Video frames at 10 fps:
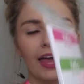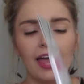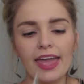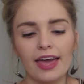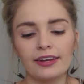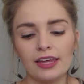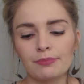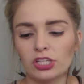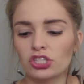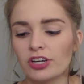And
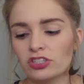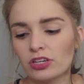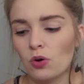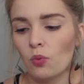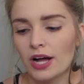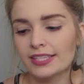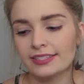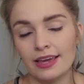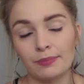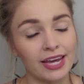administration wants
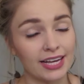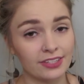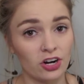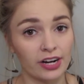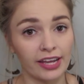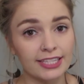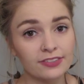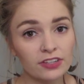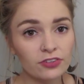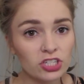name tags on our kids
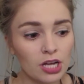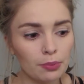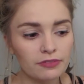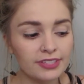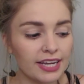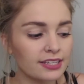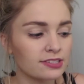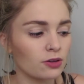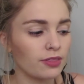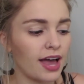for the first couple of days
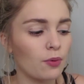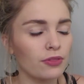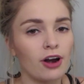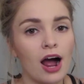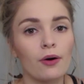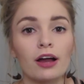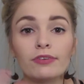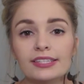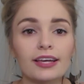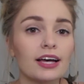so that when they're out at
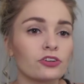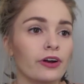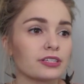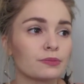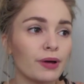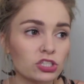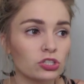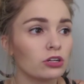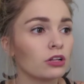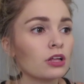recess or at a
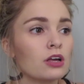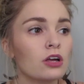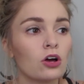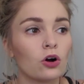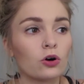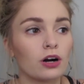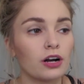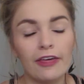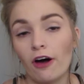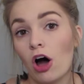special or
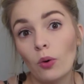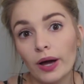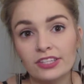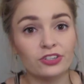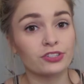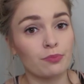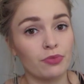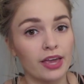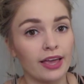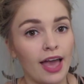in the hallways or
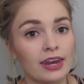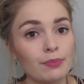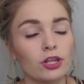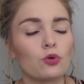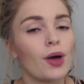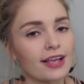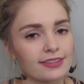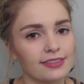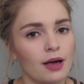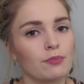something, anybody who
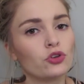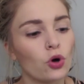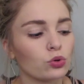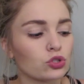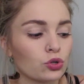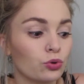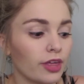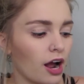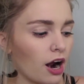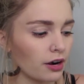passes them knows who
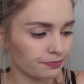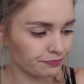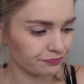they are.